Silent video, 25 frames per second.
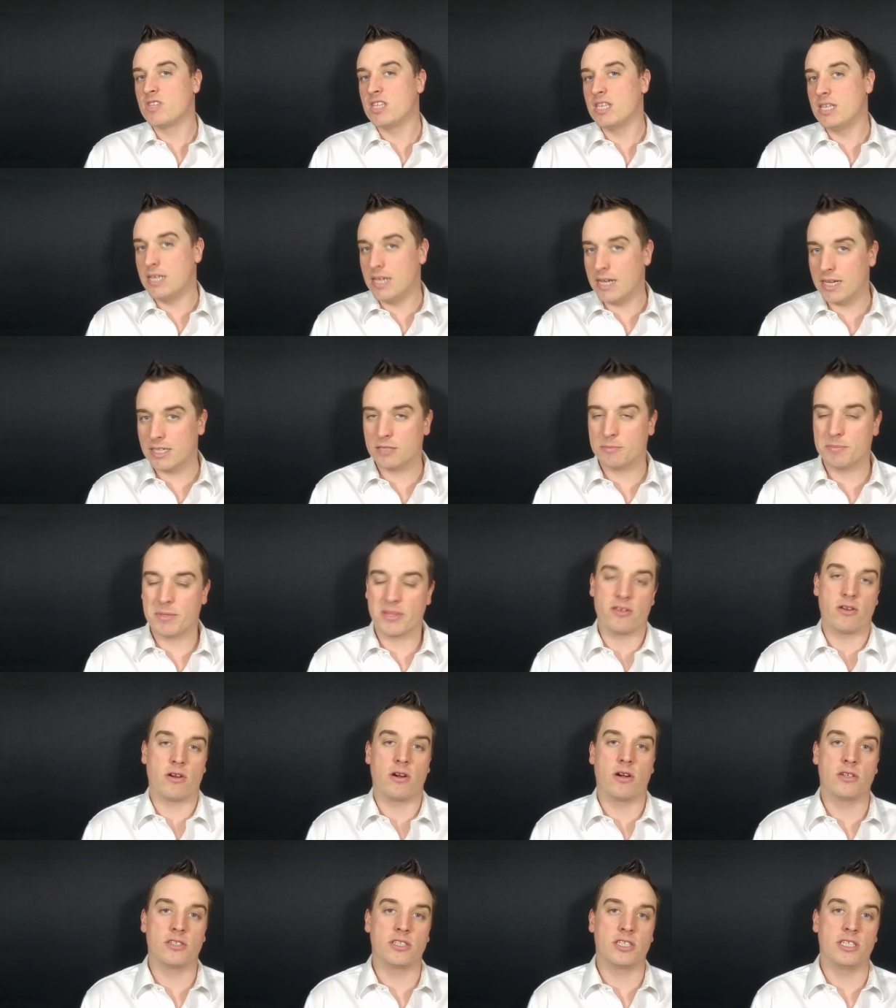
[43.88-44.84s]
Yes, but
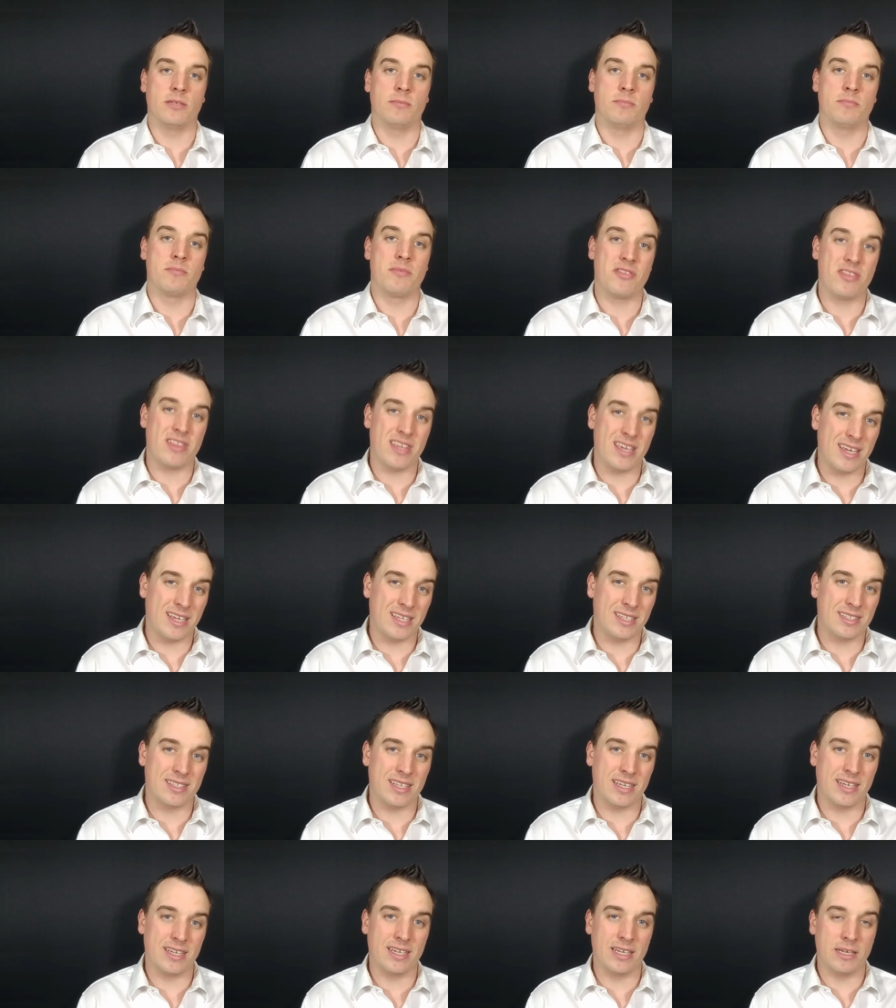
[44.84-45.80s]
there are some
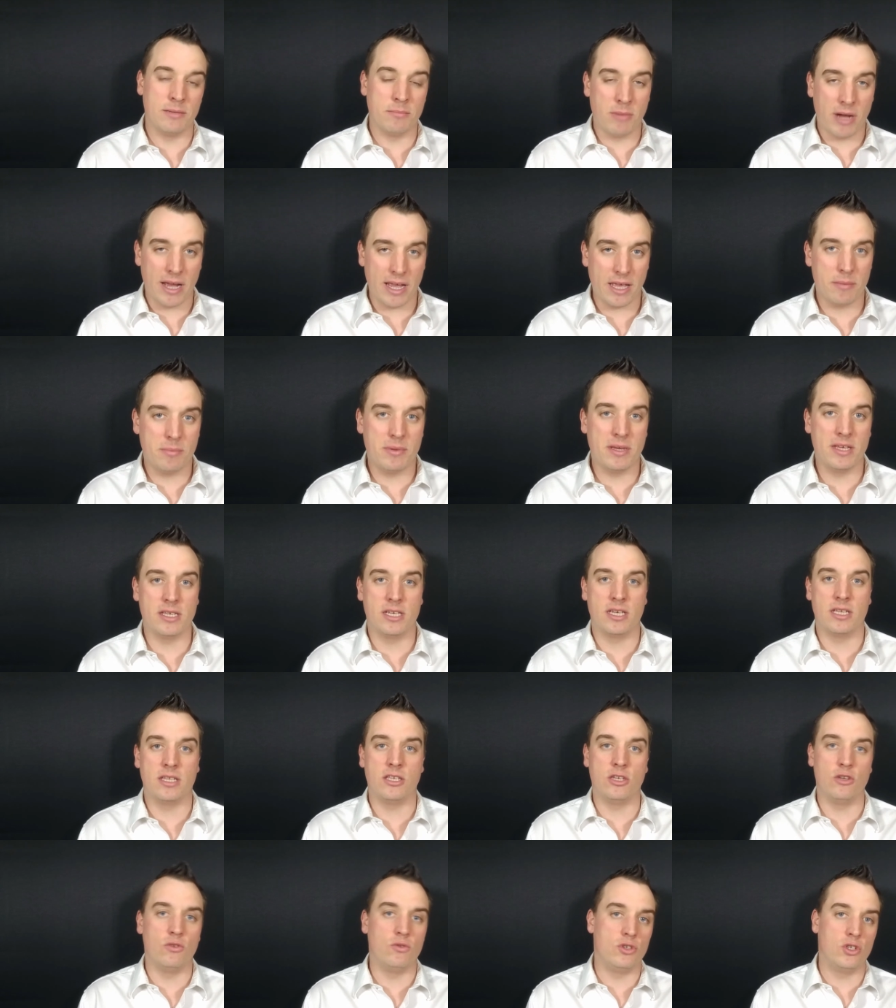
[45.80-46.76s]
things that, in my
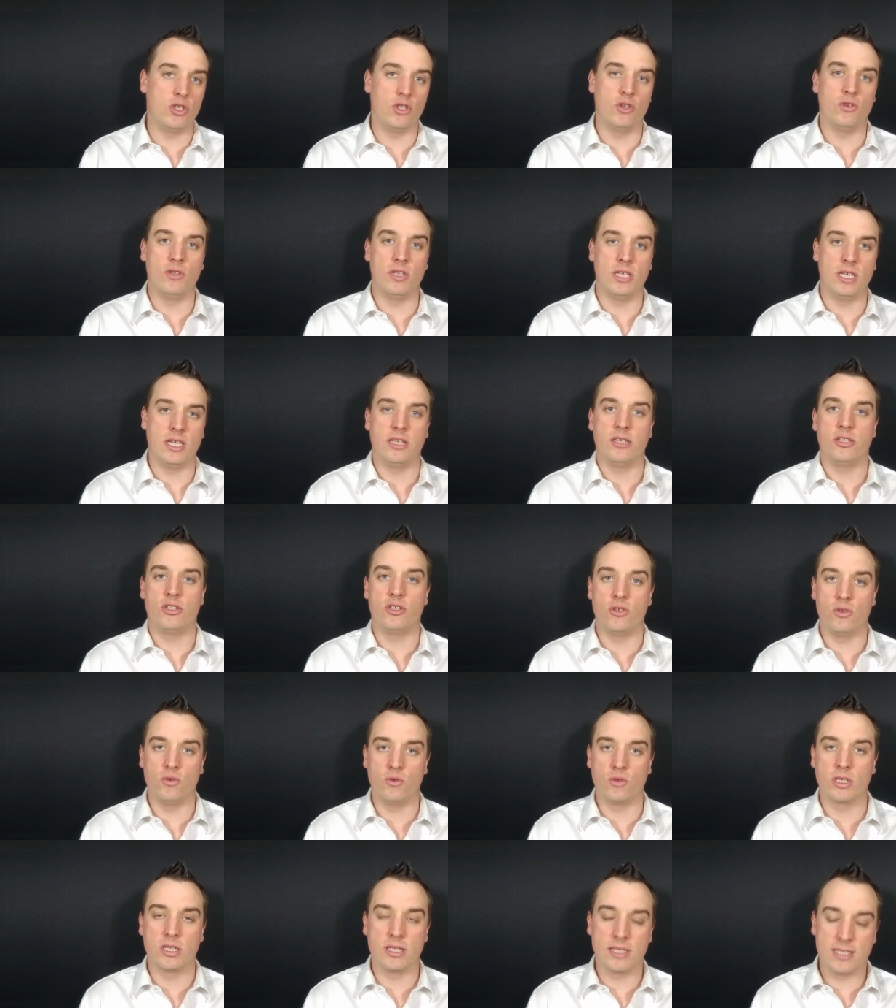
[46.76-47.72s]
opinion, you do need
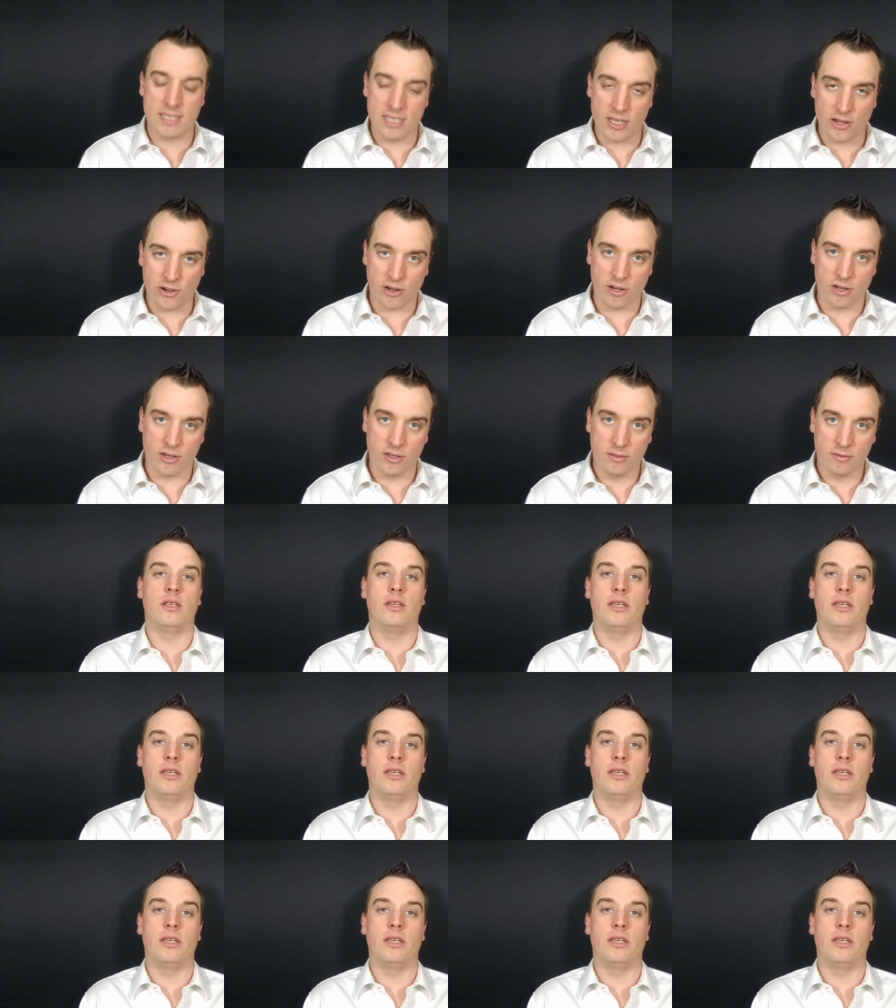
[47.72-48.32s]
to consider.